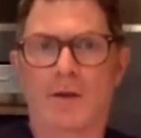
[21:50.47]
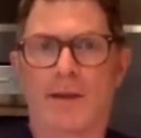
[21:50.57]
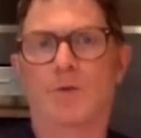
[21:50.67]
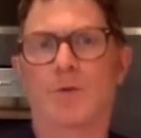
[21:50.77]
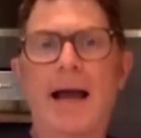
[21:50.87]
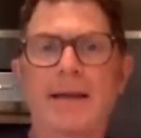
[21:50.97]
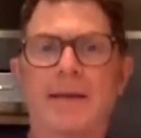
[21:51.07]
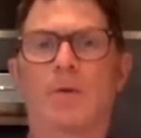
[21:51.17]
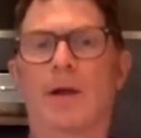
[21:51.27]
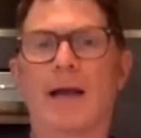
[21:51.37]
That's what I
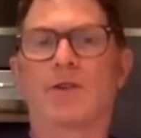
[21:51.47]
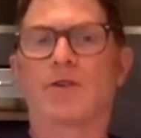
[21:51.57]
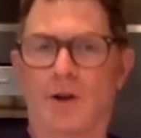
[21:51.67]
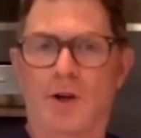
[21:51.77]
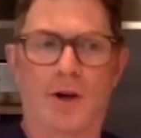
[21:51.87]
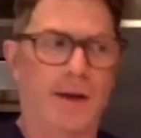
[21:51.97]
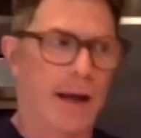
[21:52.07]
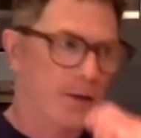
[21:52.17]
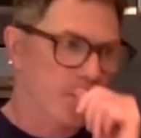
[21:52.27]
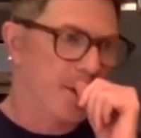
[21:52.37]
did when I started cooking. I
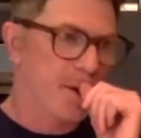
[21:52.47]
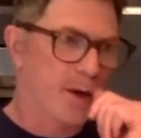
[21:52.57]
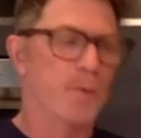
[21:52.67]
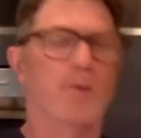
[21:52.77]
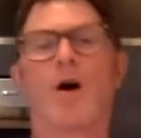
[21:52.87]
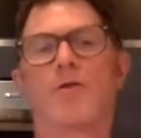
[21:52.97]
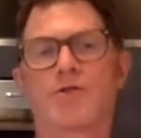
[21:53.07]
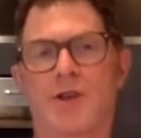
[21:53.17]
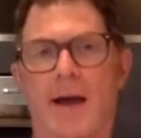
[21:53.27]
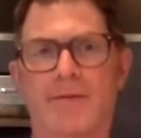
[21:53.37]
started cooking with other
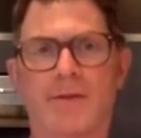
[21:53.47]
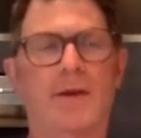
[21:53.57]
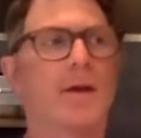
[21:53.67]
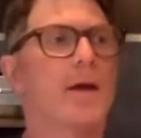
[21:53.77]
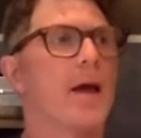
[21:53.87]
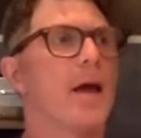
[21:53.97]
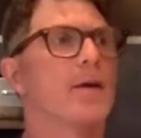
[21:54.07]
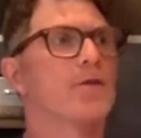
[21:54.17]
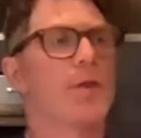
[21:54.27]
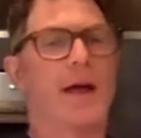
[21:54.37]
chefs
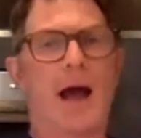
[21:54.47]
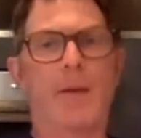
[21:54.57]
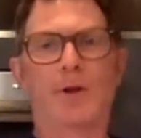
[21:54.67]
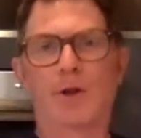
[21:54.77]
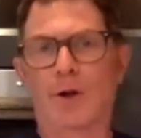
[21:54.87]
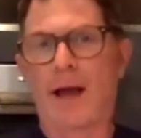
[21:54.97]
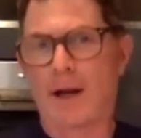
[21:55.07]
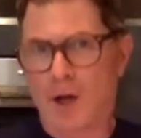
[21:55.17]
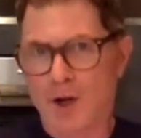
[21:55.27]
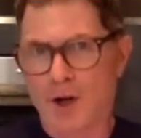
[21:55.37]
so that I would learn how
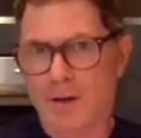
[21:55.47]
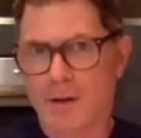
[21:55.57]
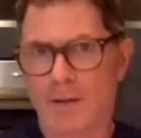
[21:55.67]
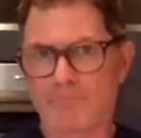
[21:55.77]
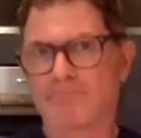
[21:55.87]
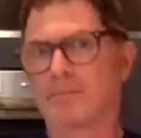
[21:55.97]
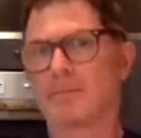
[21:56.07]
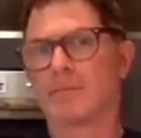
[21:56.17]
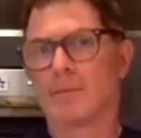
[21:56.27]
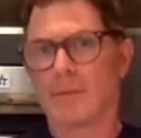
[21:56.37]
to cook
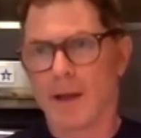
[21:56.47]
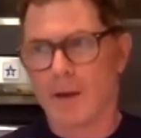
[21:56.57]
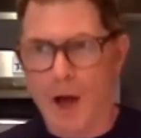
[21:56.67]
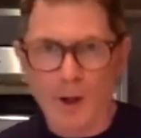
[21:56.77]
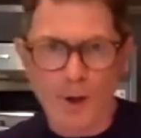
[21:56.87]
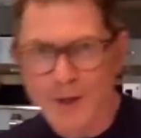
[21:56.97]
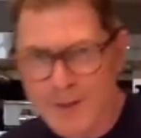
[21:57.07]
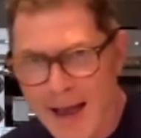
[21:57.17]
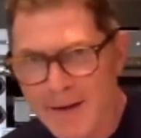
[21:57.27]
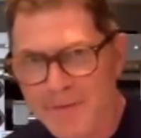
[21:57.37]

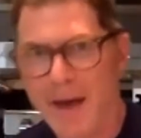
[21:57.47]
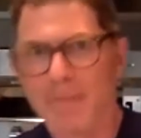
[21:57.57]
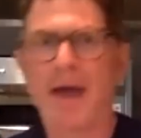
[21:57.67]
alongside of them.